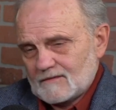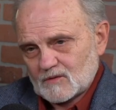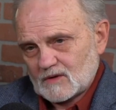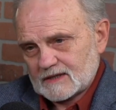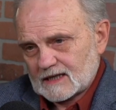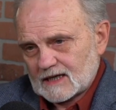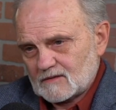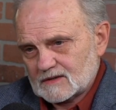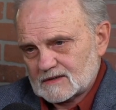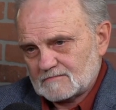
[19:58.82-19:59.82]
for one thing,
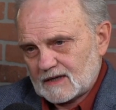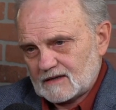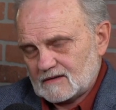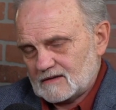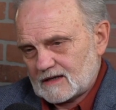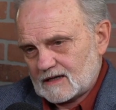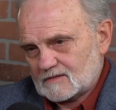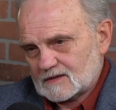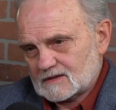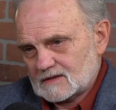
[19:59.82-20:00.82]
I was a male and I
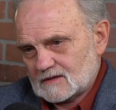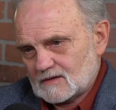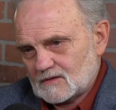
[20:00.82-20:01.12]
was